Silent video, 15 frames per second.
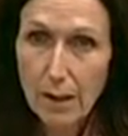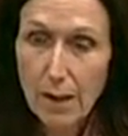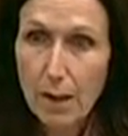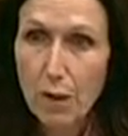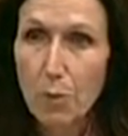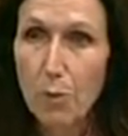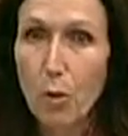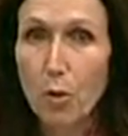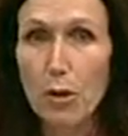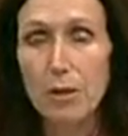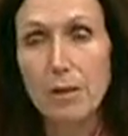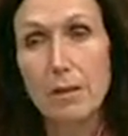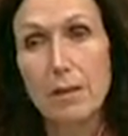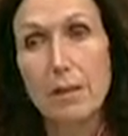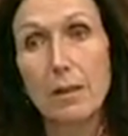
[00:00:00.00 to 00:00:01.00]

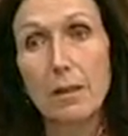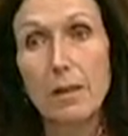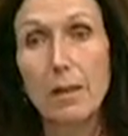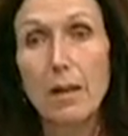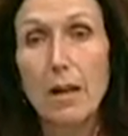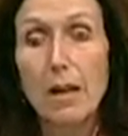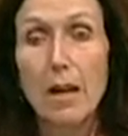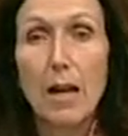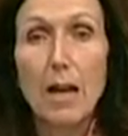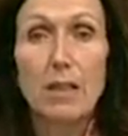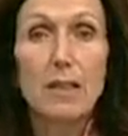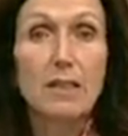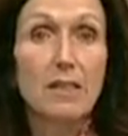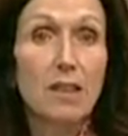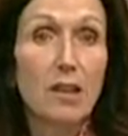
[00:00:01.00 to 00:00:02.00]
important. In
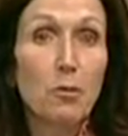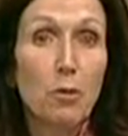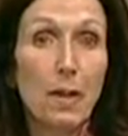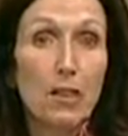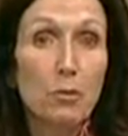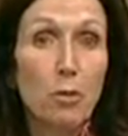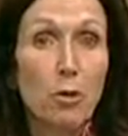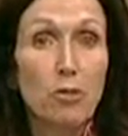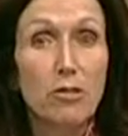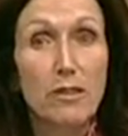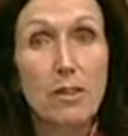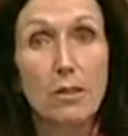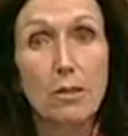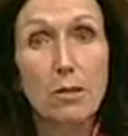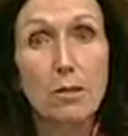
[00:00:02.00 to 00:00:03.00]
a state-based
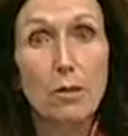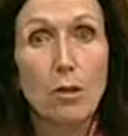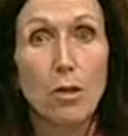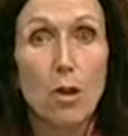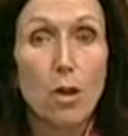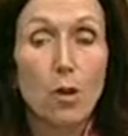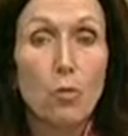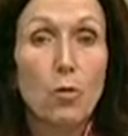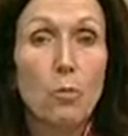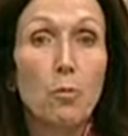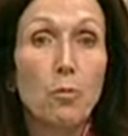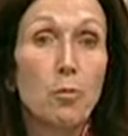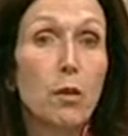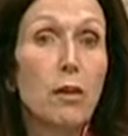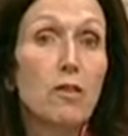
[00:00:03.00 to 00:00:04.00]
process,
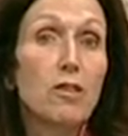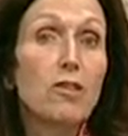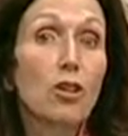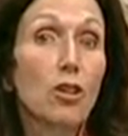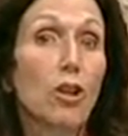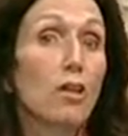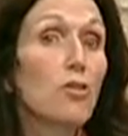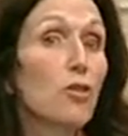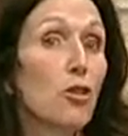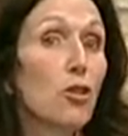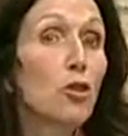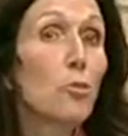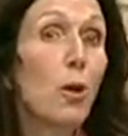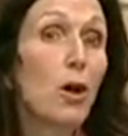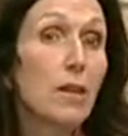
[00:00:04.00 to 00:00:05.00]
there's a lot of
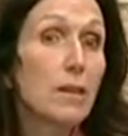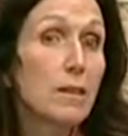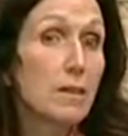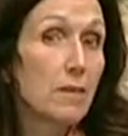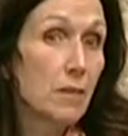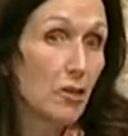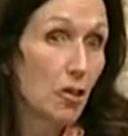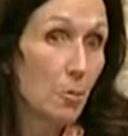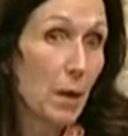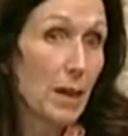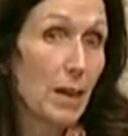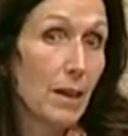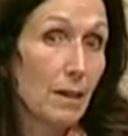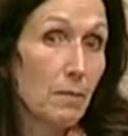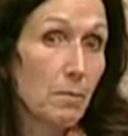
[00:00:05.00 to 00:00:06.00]
third-party
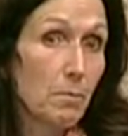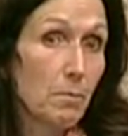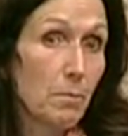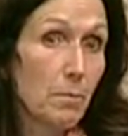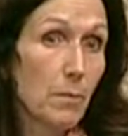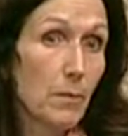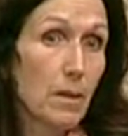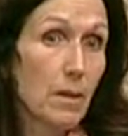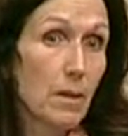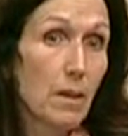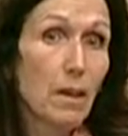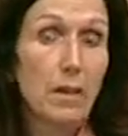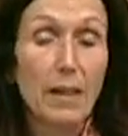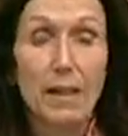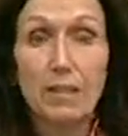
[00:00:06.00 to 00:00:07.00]
decision-making.
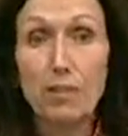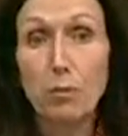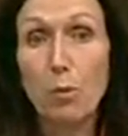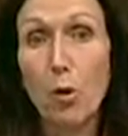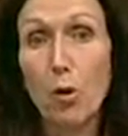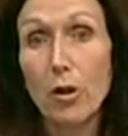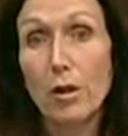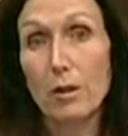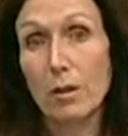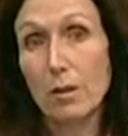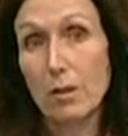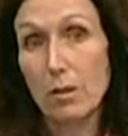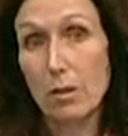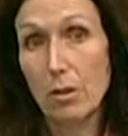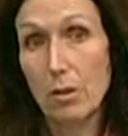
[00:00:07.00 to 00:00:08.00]
That's
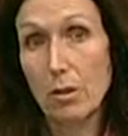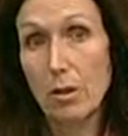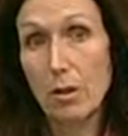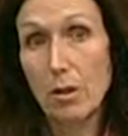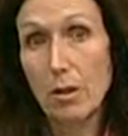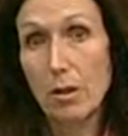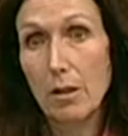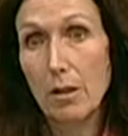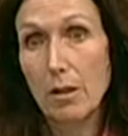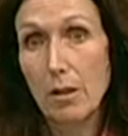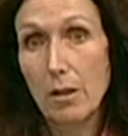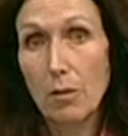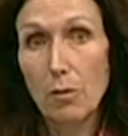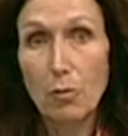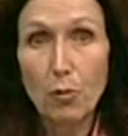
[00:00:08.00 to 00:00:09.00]
important
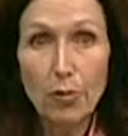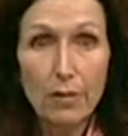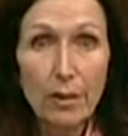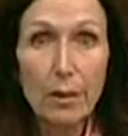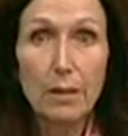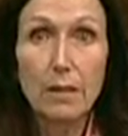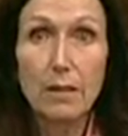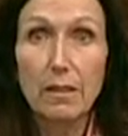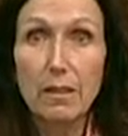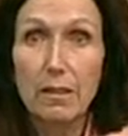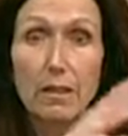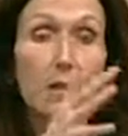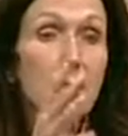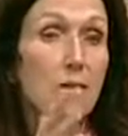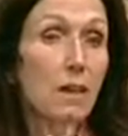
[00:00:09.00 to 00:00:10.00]
within
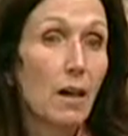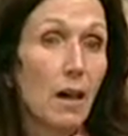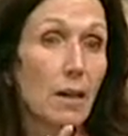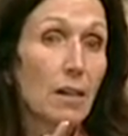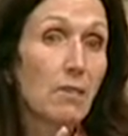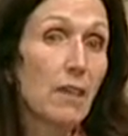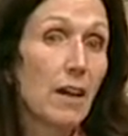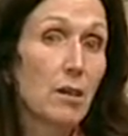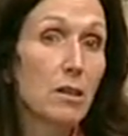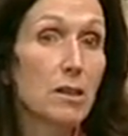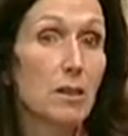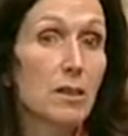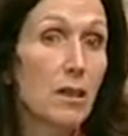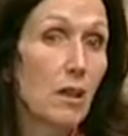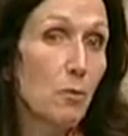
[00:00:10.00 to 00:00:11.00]
the design of that
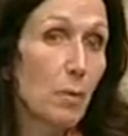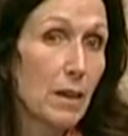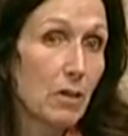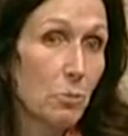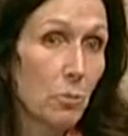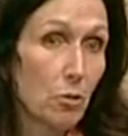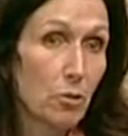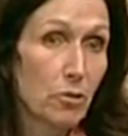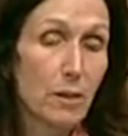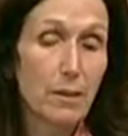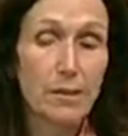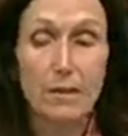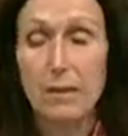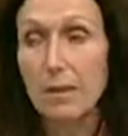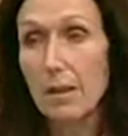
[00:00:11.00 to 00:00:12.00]
state-based
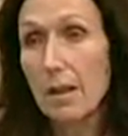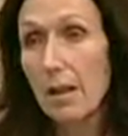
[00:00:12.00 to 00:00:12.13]
process.